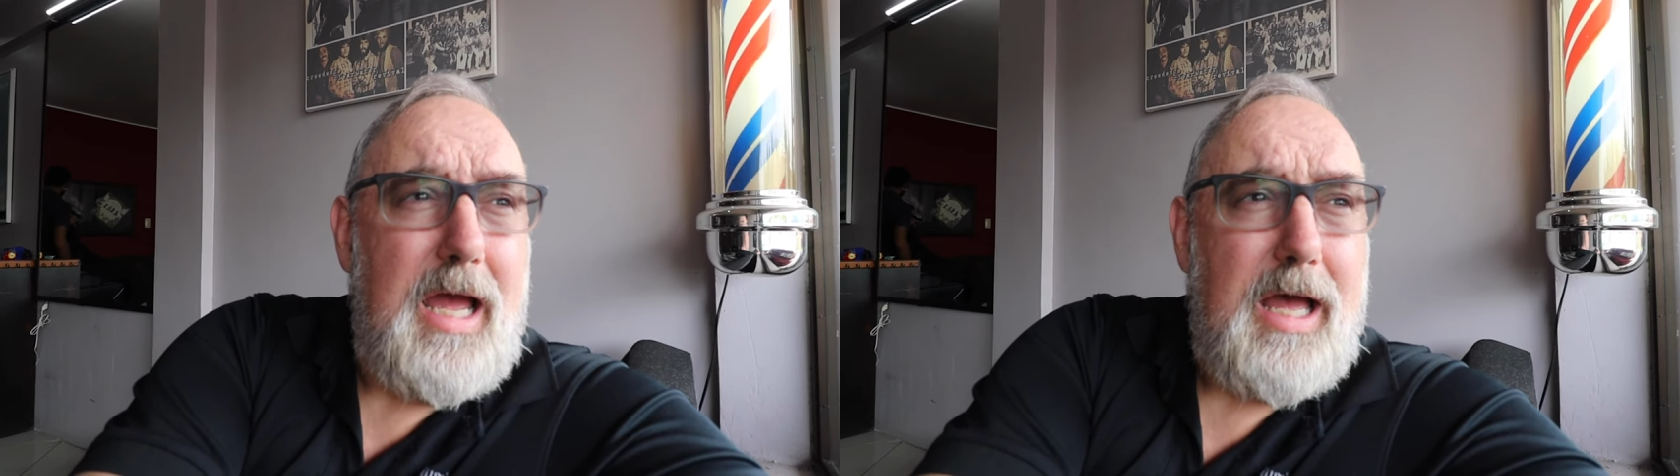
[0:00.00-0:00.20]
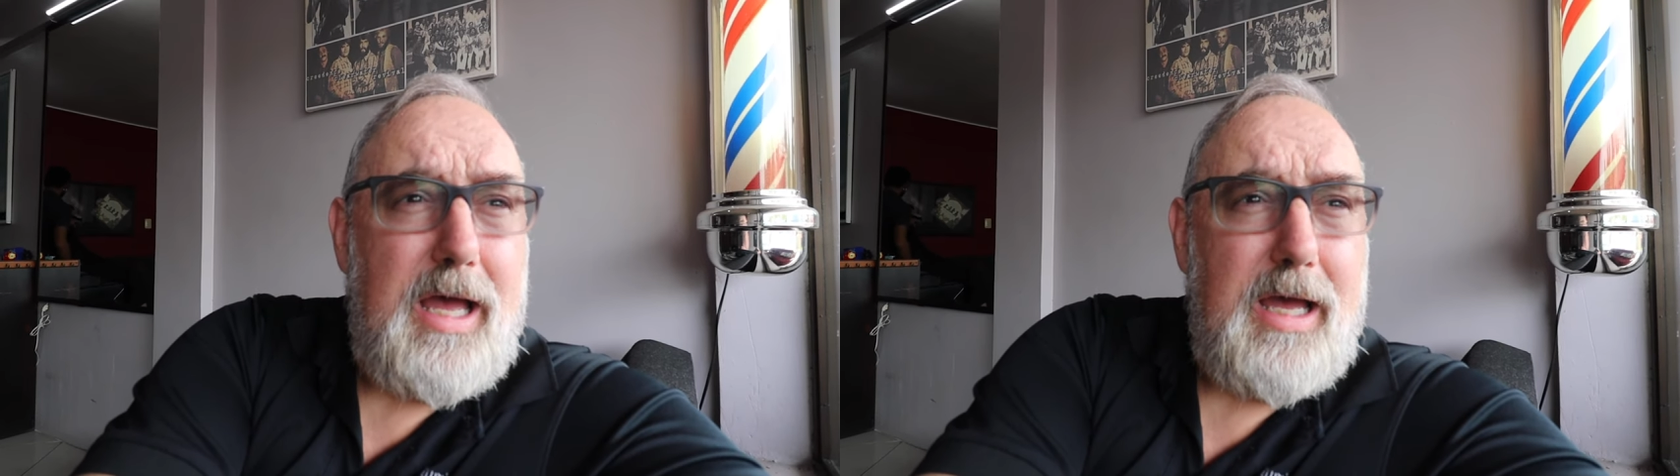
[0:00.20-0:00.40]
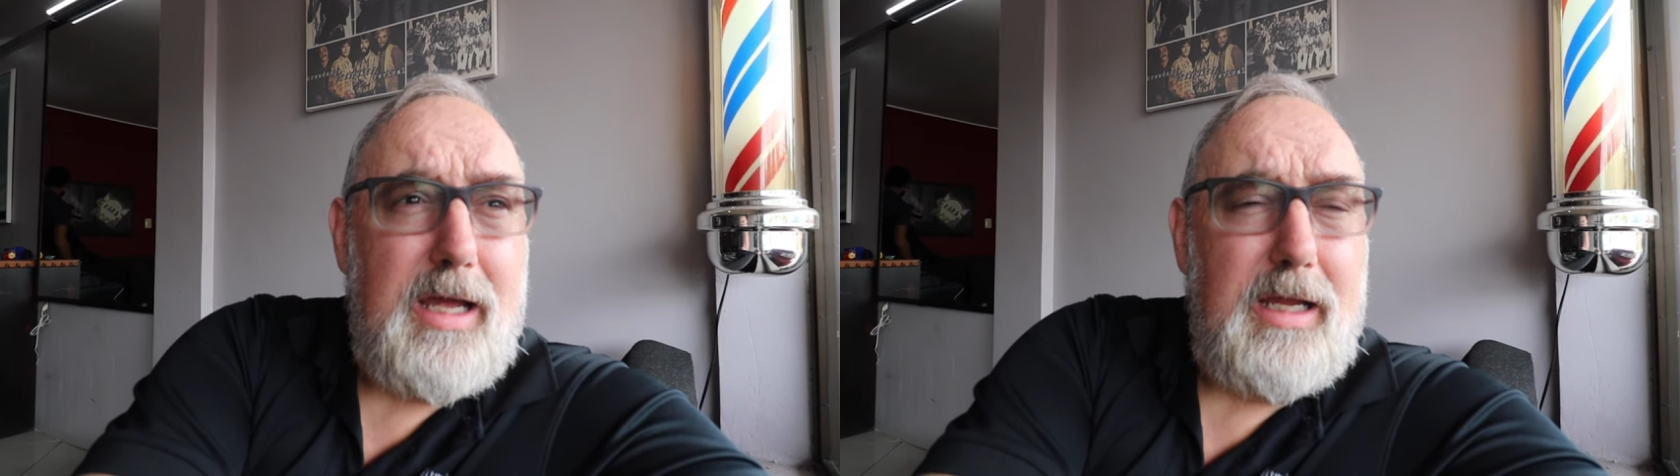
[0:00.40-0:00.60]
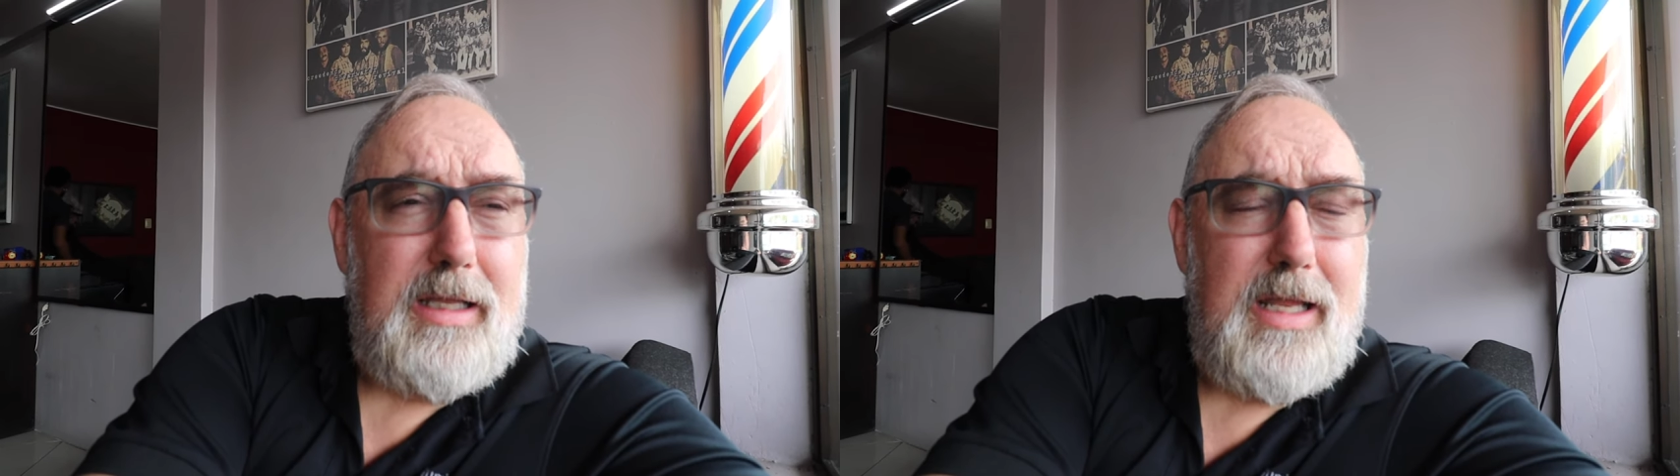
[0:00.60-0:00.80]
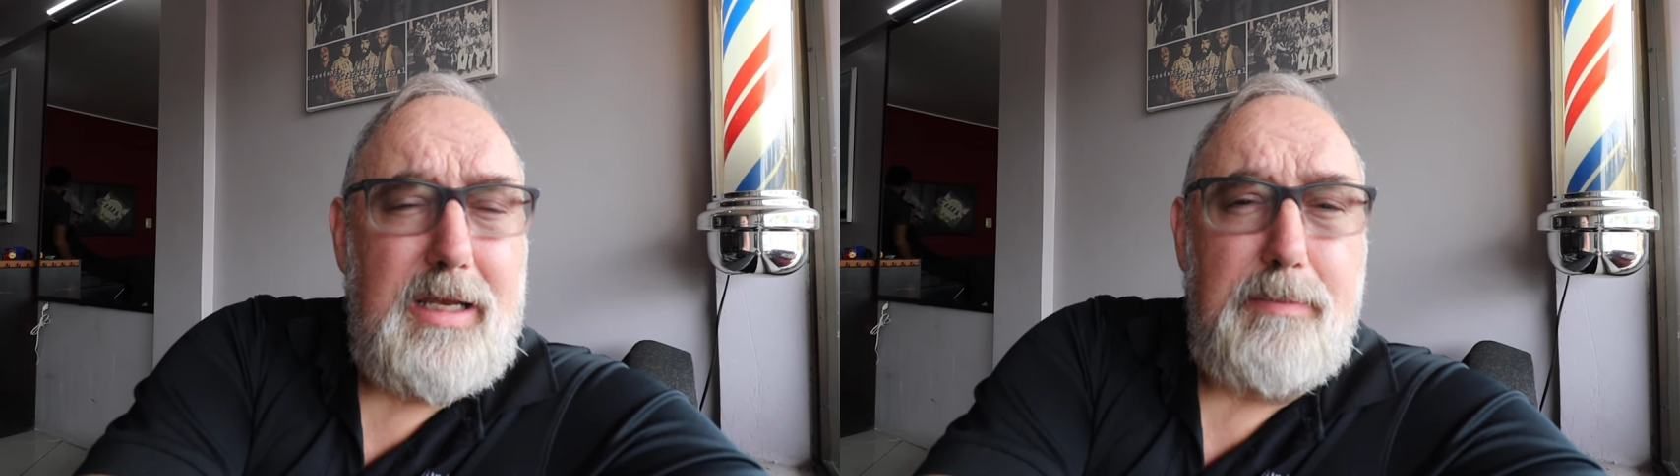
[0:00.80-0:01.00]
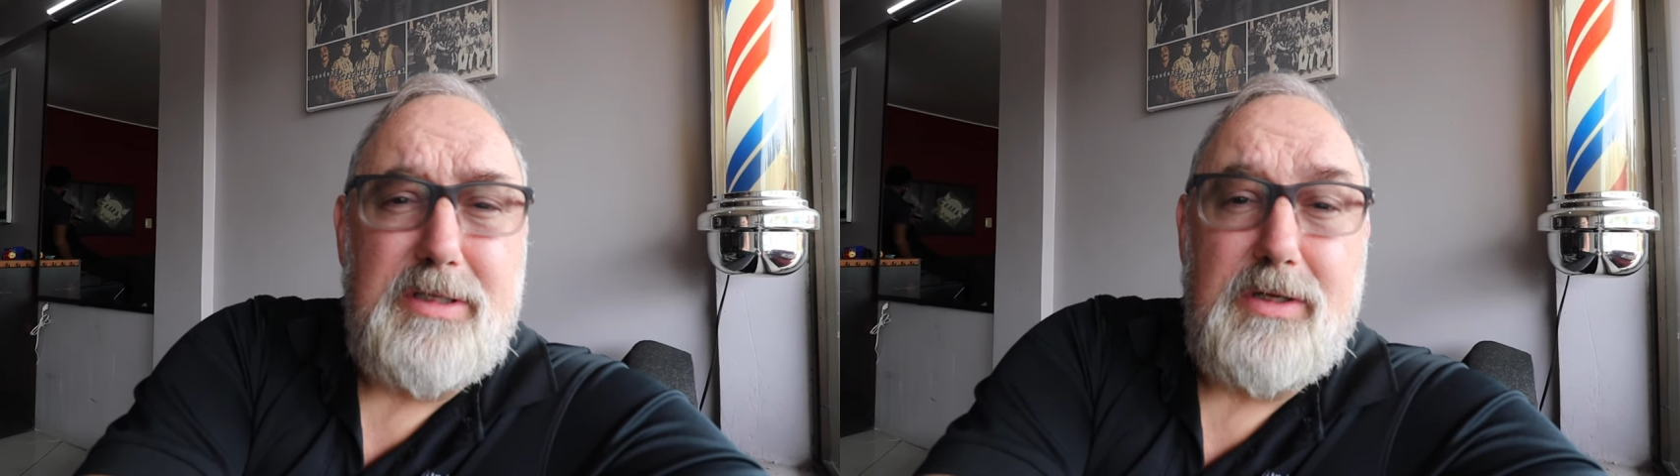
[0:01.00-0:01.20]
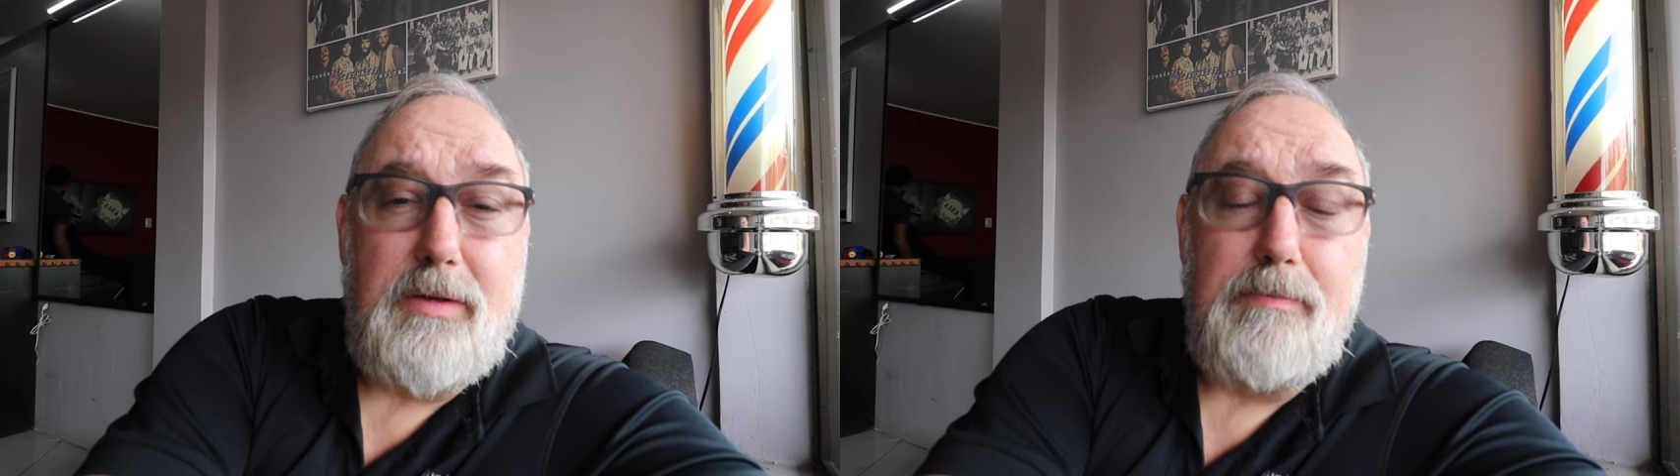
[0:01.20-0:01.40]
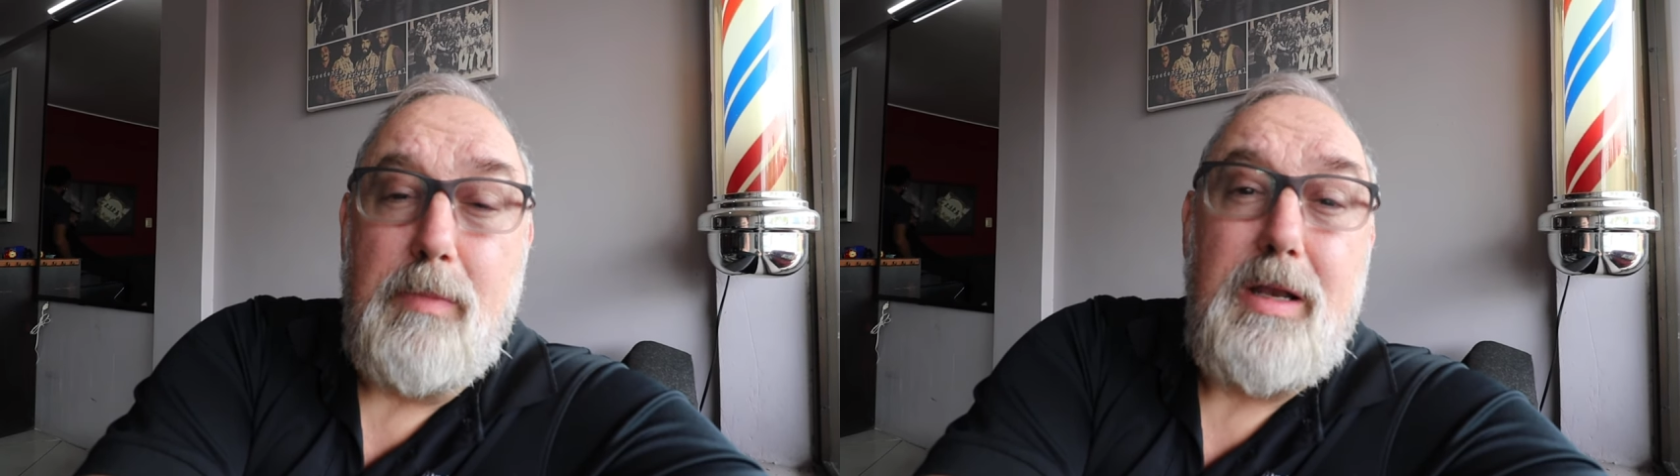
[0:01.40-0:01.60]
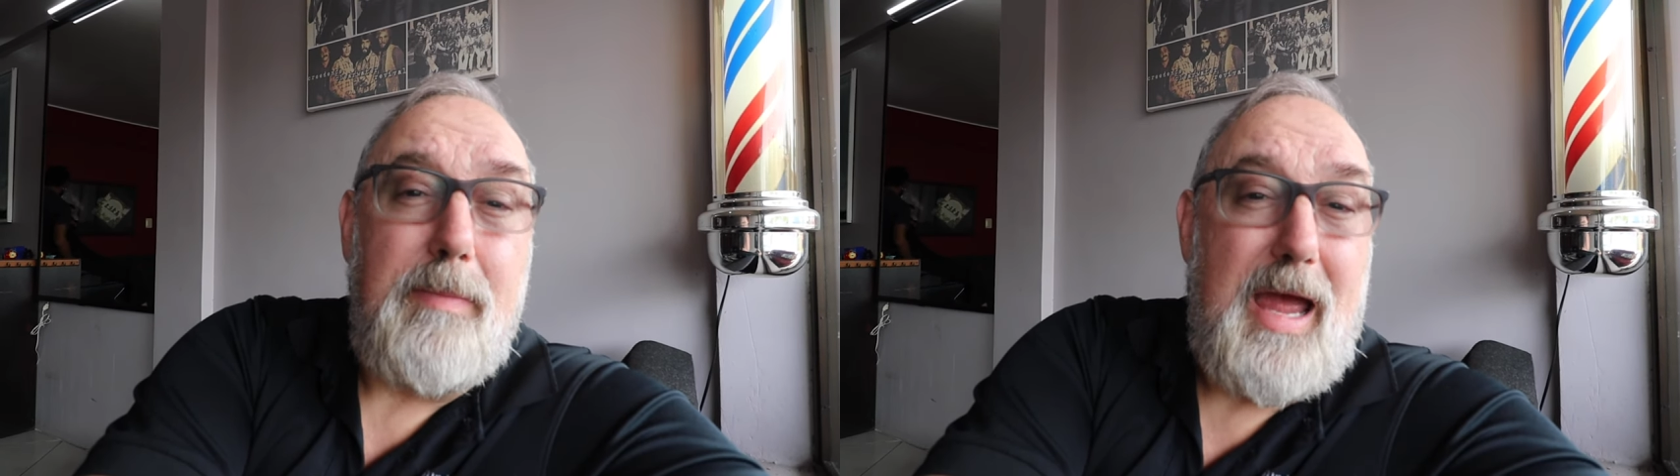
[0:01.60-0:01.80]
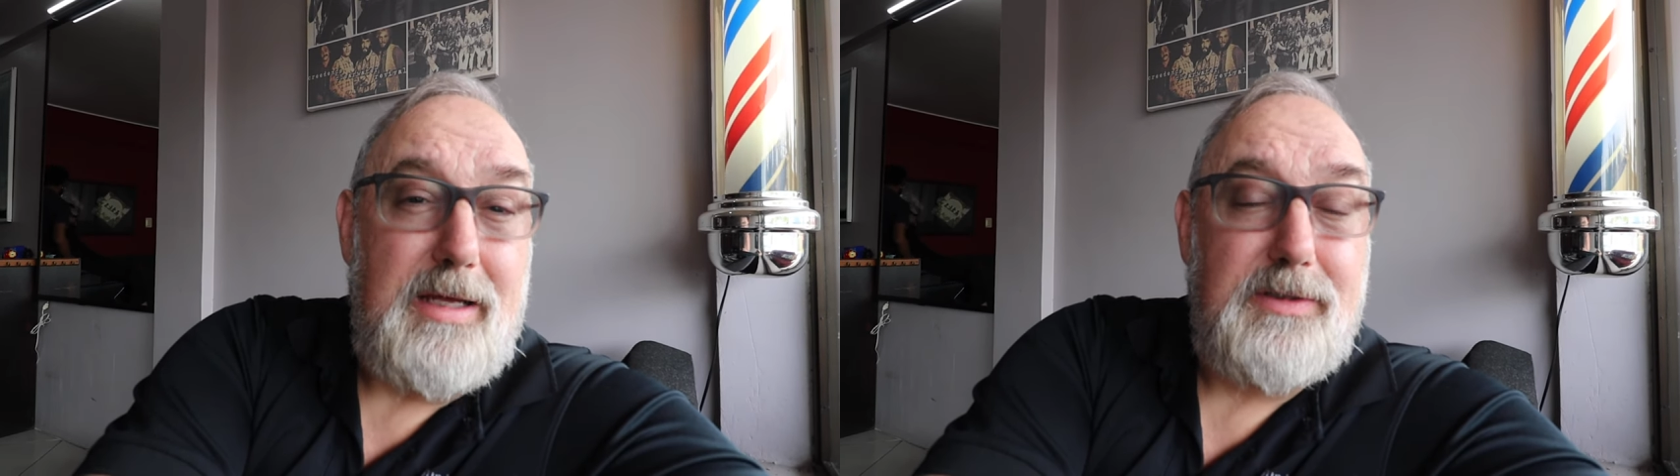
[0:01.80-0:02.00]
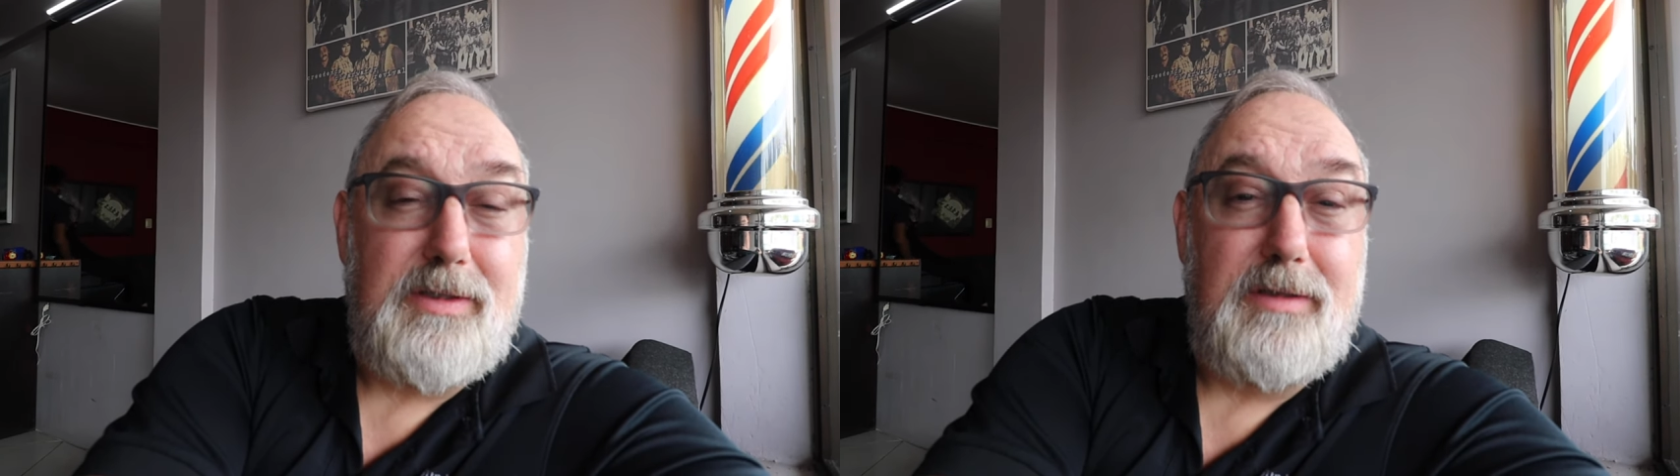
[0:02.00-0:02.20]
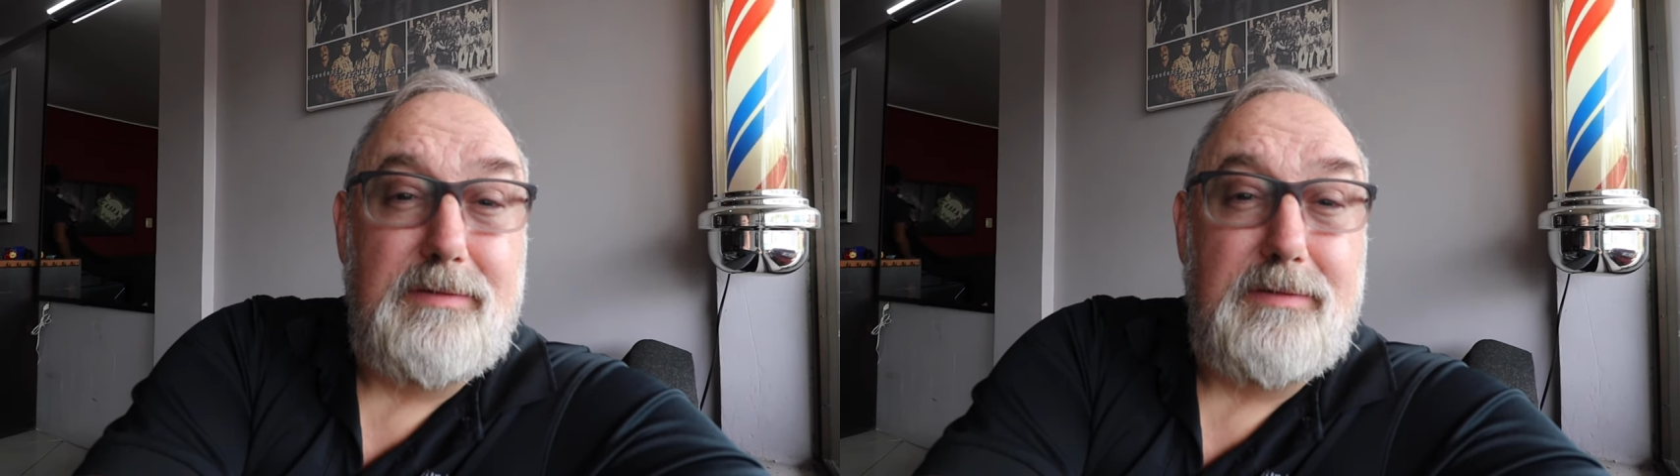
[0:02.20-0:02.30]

Uh, and then he puts a mud mask